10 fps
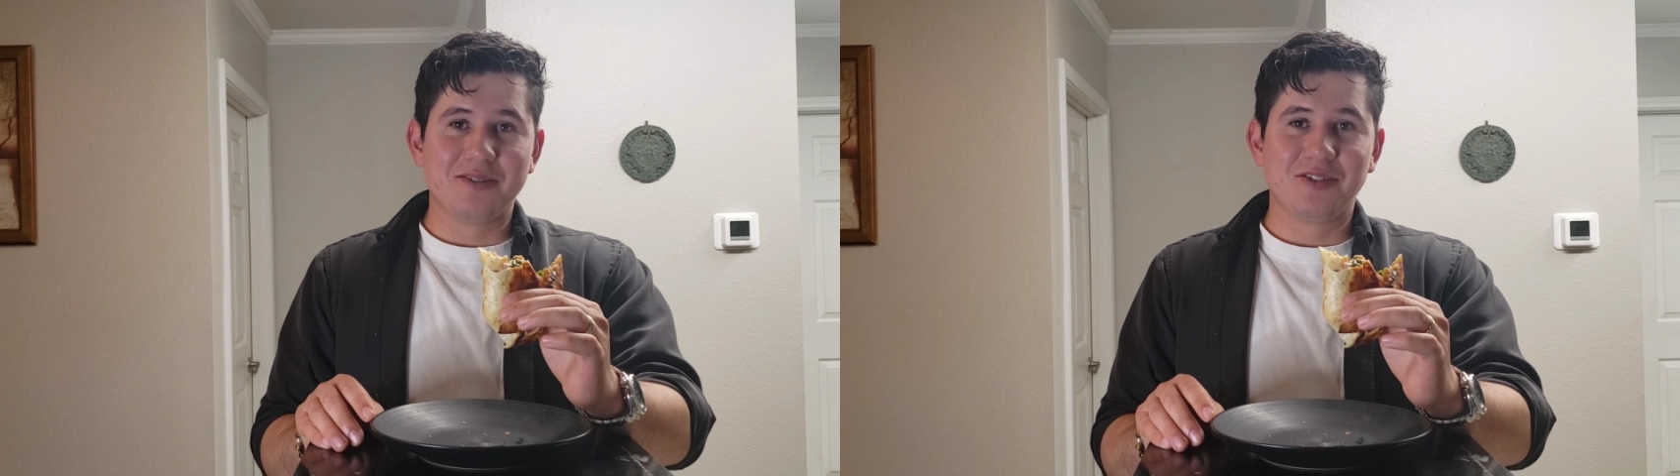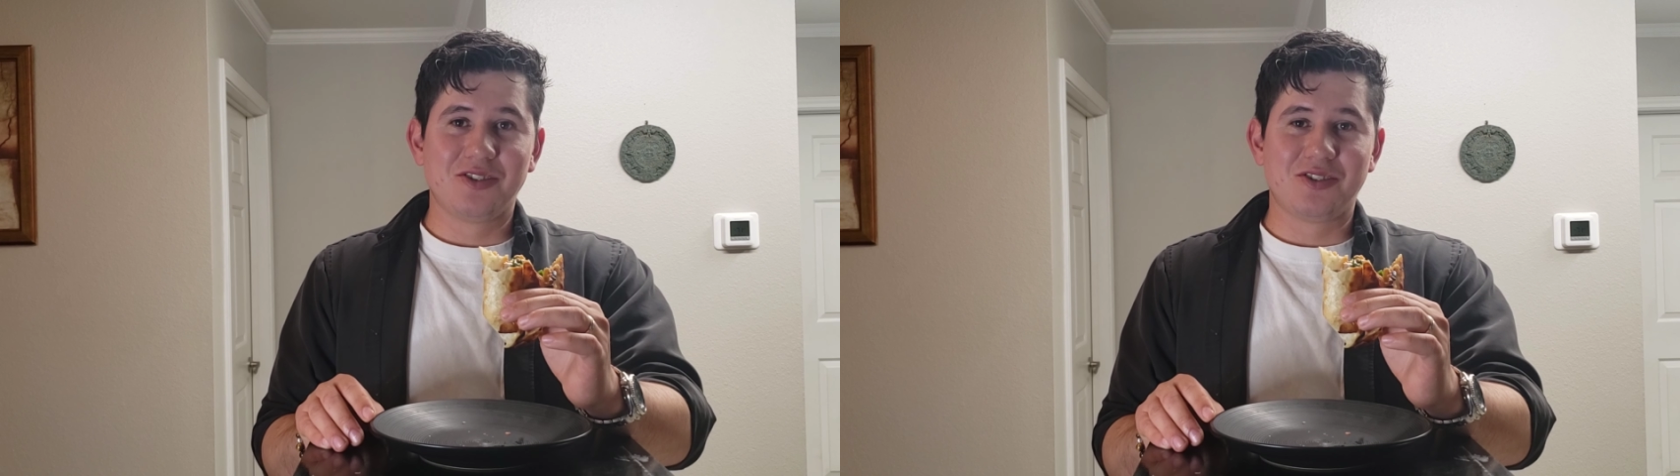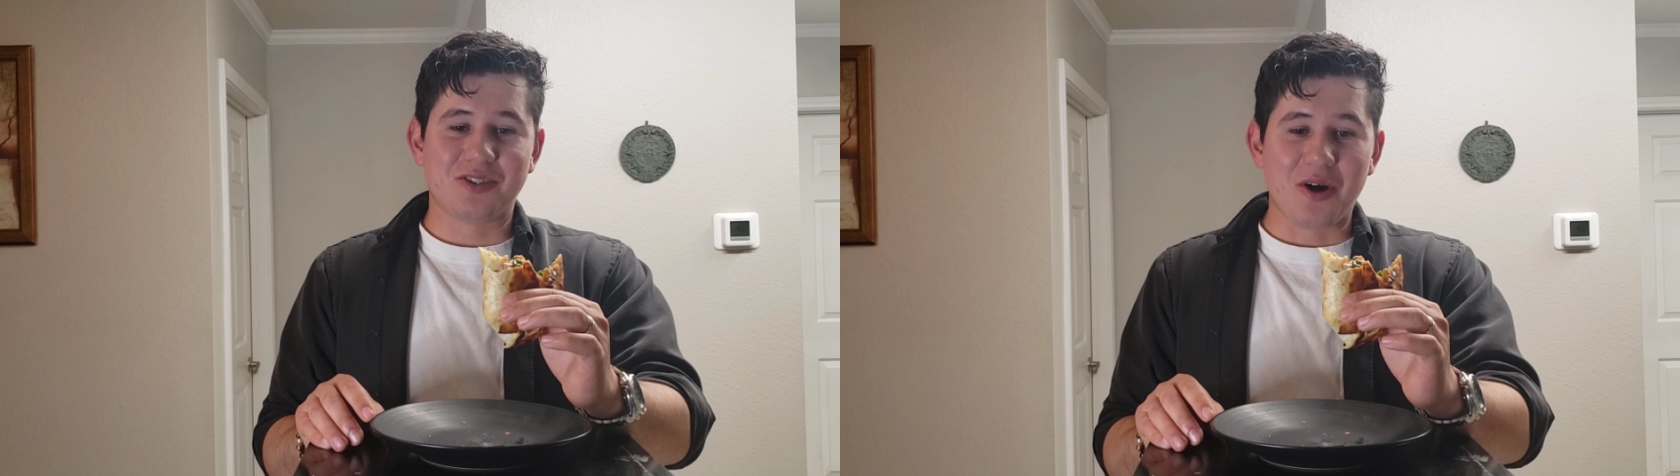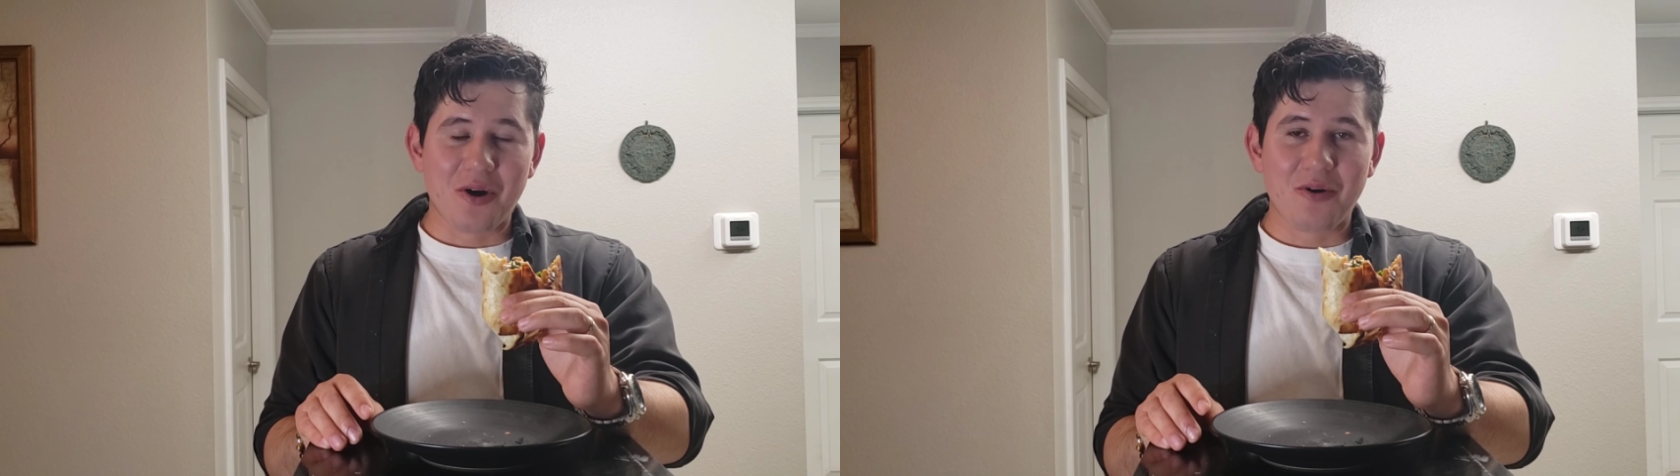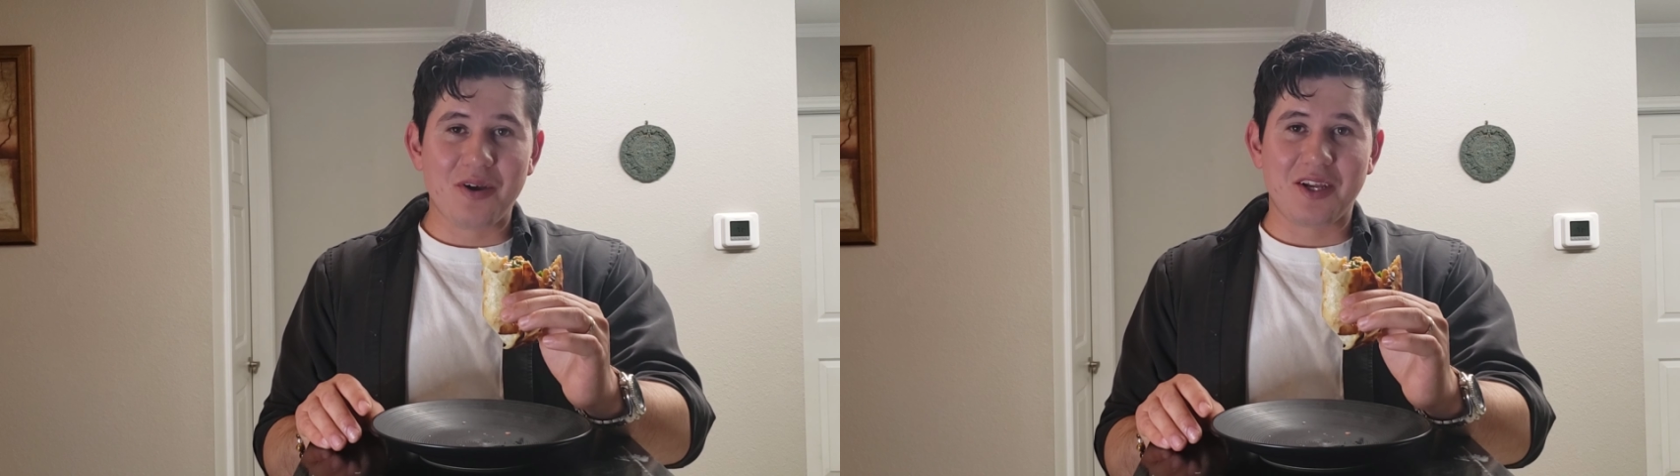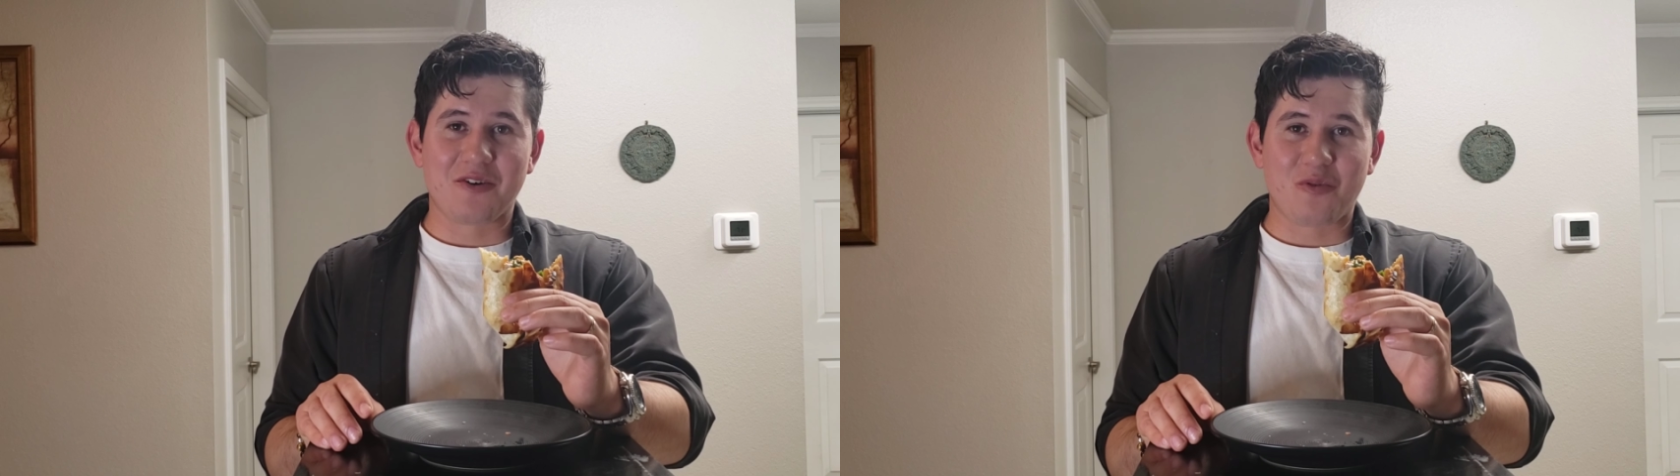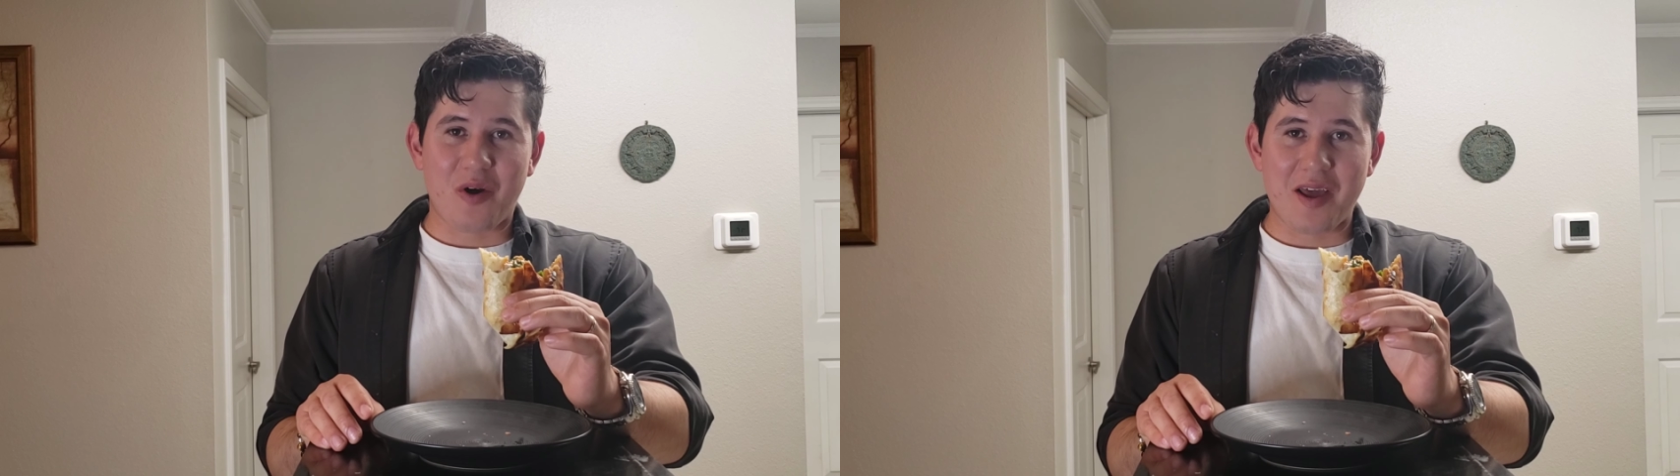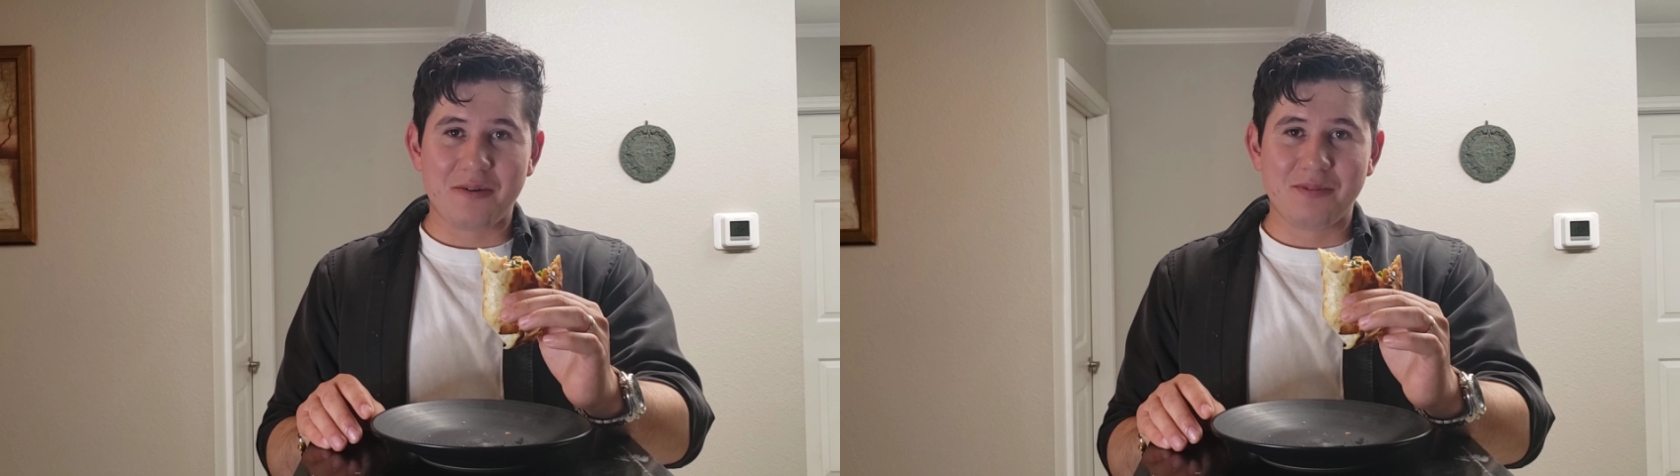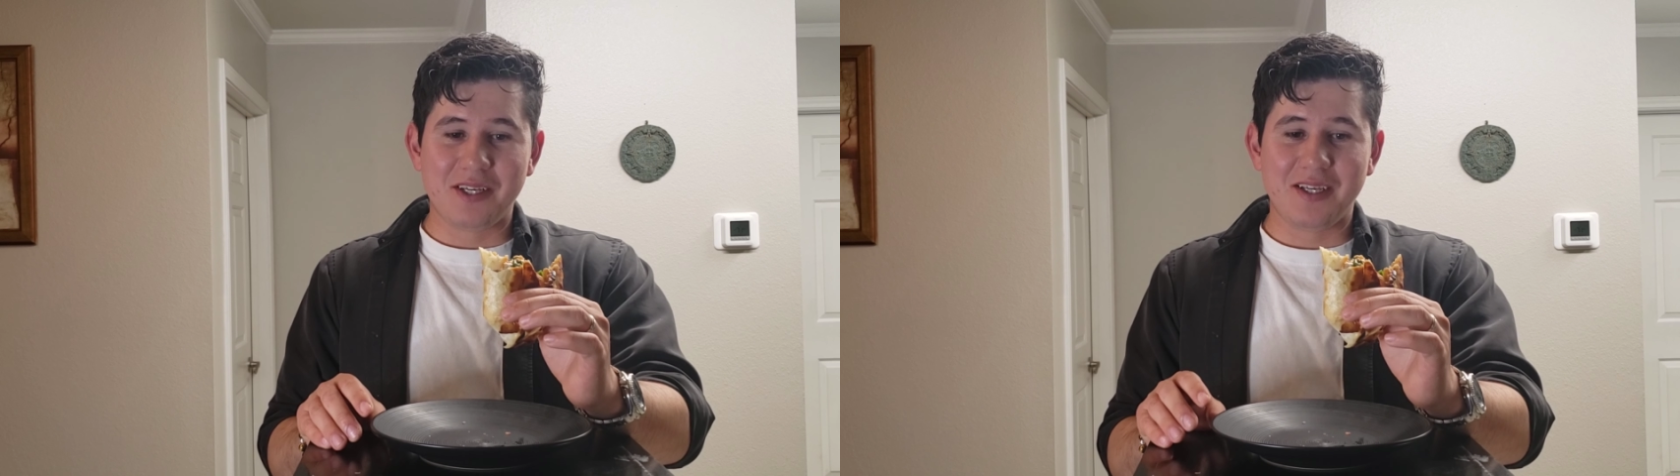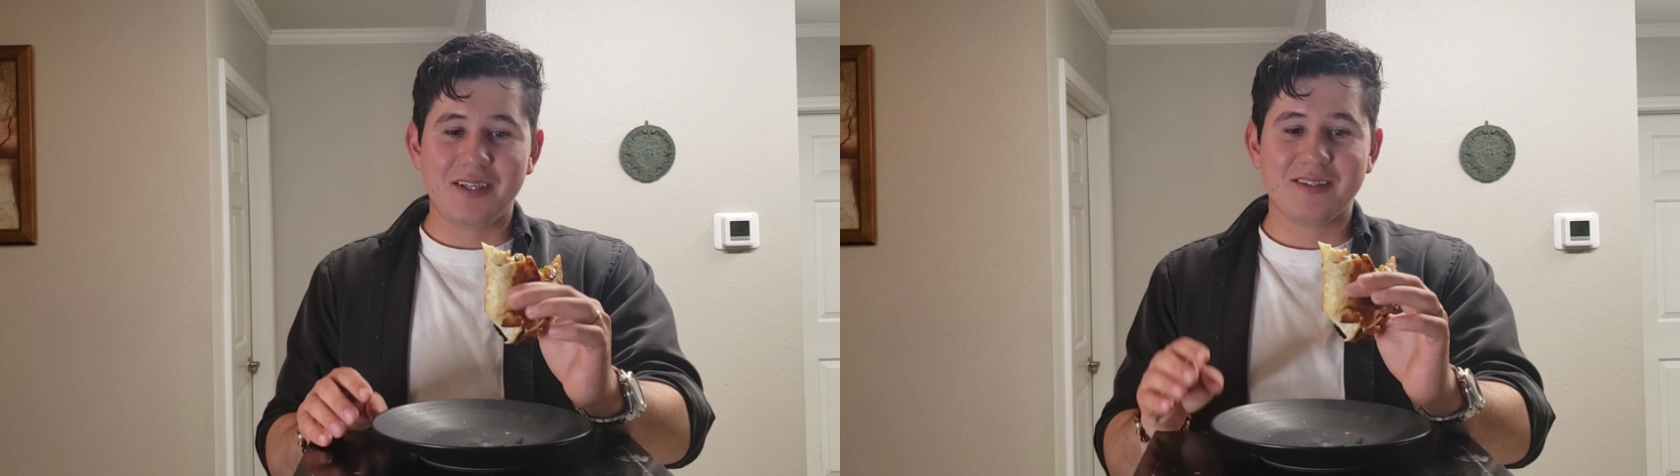so
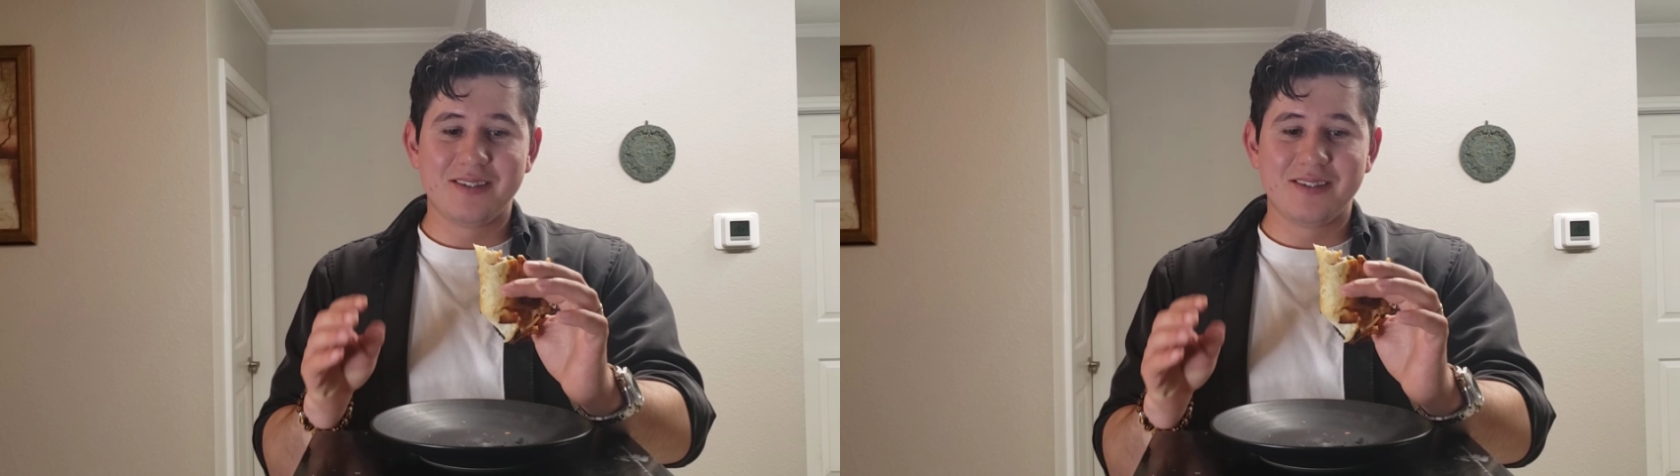incredibly